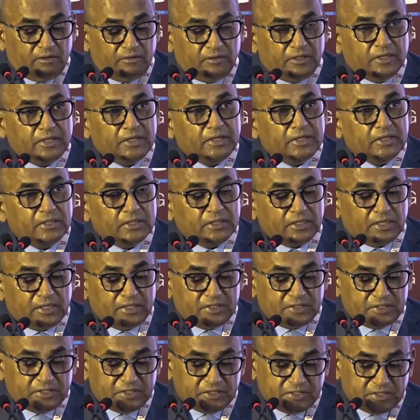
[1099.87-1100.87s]
the
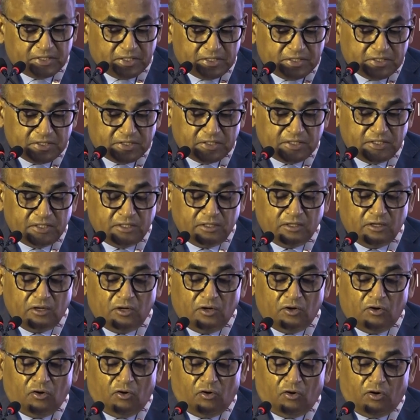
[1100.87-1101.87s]
inconsistency
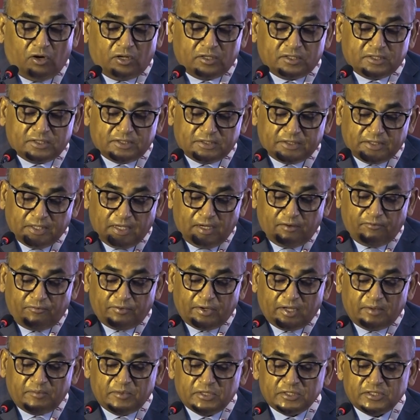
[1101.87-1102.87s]
or
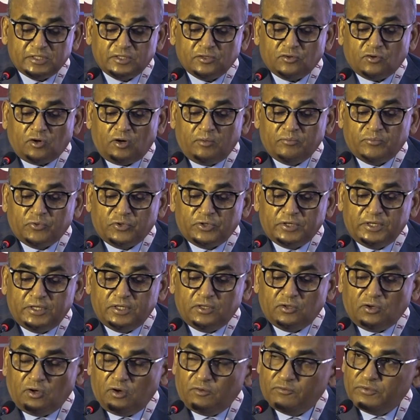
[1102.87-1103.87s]
self-damaging
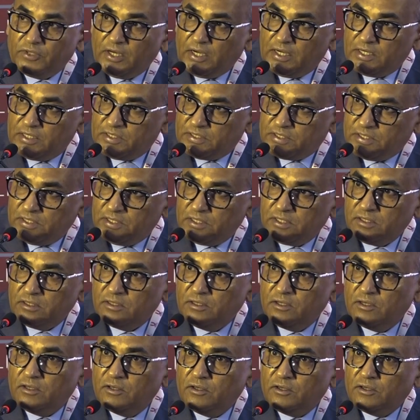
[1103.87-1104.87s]
component of the
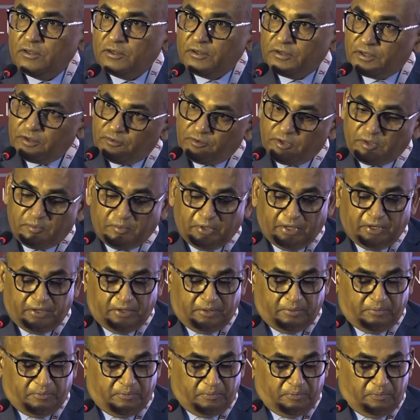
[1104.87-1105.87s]
answer given by
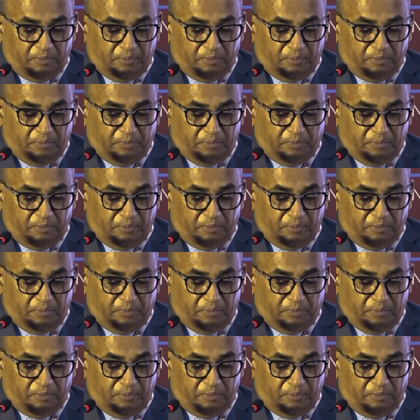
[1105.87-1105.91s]
him.